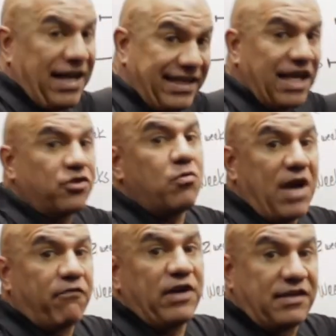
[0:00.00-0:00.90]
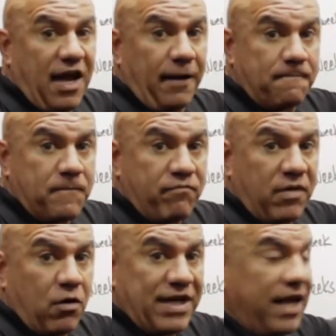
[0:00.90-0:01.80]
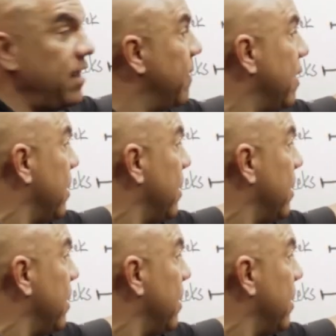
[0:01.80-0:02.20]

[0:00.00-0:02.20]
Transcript: catch you every time, okay?